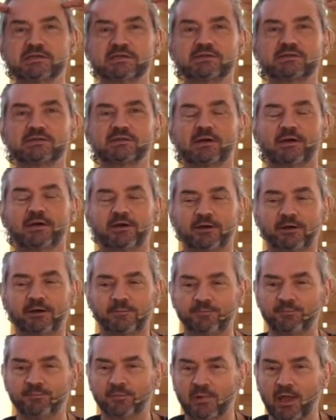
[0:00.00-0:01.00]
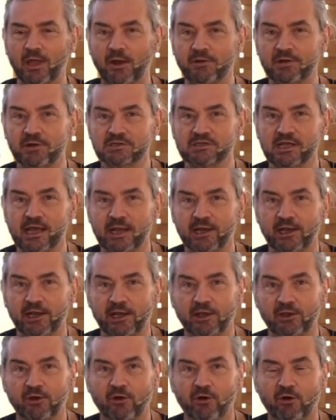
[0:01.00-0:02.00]
this um,
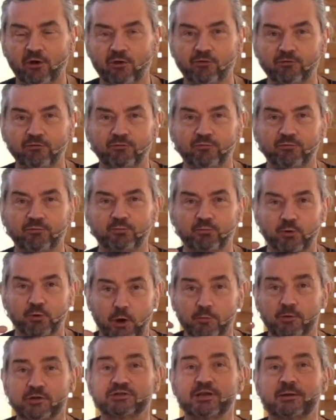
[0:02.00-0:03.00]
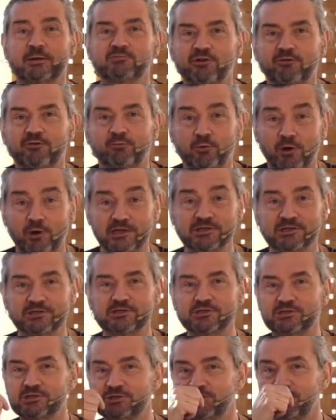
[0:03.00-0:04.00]
understanding of proprioceptive
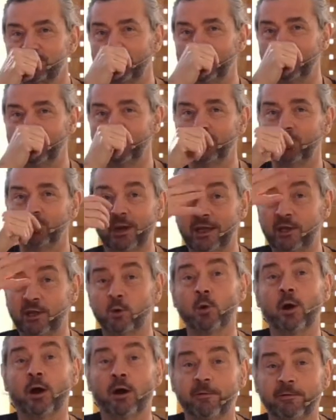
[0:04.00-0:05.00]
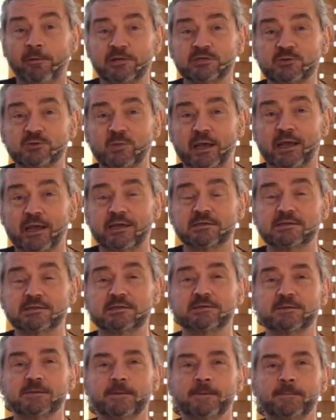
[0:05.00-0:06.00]
presence to where you are in
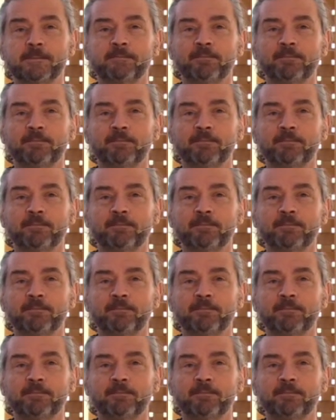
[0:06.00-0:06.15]
space